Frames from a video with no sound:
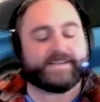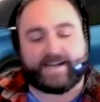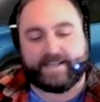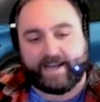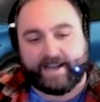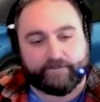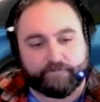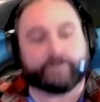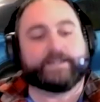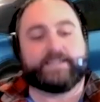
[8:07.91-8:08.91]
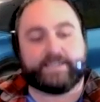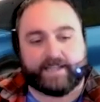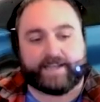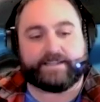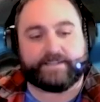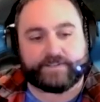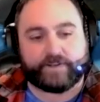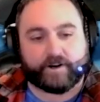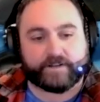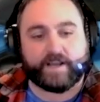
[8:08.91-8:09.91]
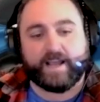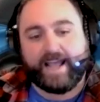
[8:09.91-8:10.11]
I really like these cars.